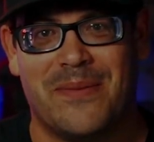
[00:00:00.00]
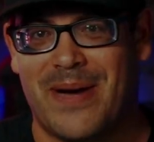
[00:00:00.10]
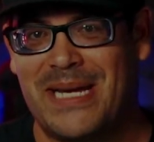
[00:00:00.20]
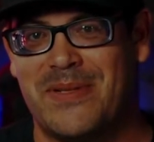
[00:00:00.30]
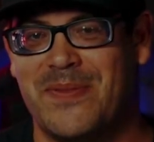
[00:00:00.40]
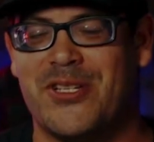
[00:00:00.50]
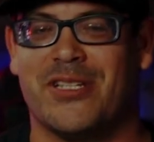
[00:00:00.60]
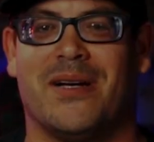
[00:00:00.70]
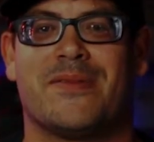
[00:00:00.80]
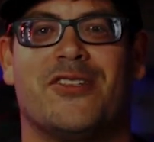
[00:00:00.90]
My name is Mischa
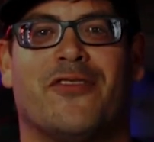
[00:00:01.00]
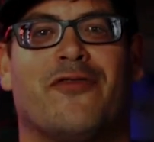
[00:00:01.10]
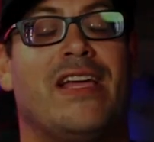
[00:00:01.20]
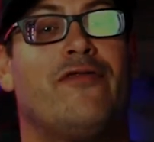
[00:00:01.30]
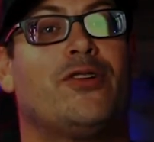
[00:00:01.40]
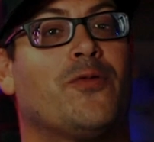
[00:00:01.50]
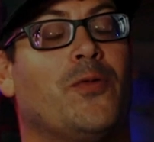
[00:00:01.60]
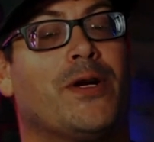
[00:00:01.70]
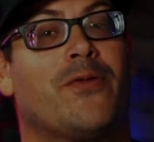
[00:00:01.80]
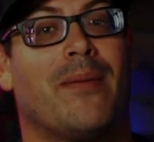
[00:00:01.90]
Thompson, your favorite
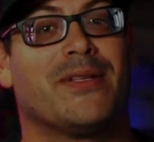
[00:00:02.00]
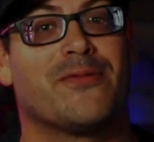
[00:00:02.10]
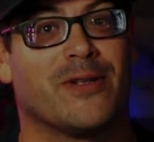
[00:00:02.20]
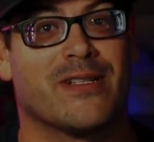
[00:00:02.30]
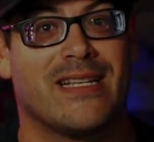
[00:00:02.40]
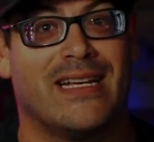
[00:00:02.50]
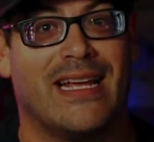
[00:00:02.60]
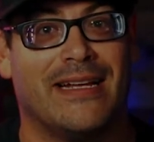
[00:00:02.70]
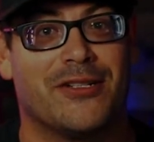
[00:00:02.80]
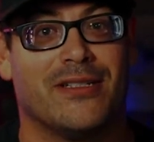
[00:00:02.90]
Warner Robins real estate
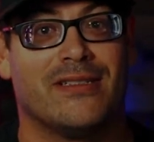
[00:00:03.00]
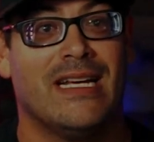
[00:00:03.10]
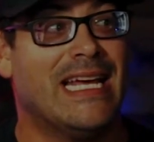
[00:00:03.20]
agent.